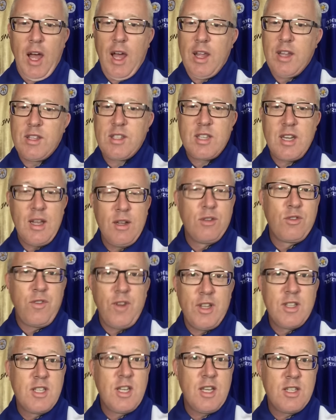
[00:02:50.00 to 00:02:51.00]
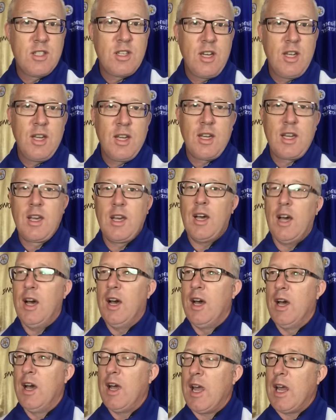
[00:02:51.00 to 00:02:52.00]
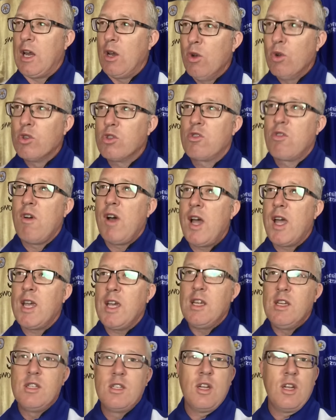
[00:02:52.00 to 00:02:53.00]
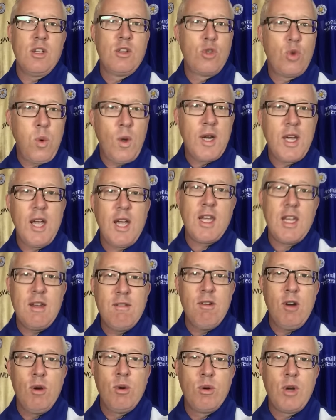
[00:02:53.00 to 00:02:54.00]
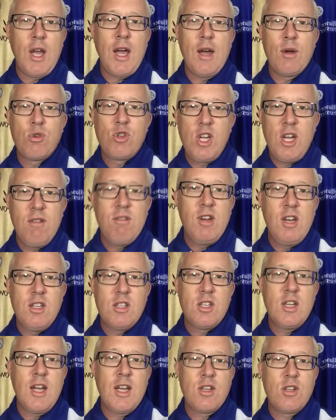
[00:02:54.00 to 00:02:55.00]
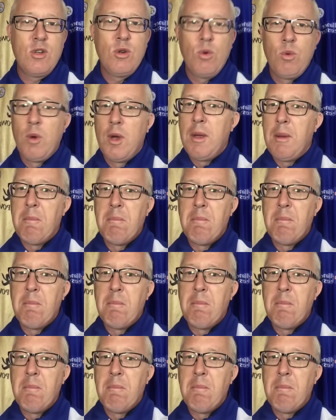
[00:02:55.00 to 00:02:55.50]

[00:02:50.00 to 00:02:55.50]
Sounds fantastic. He looks great. He's a 28-year-old Algerian international.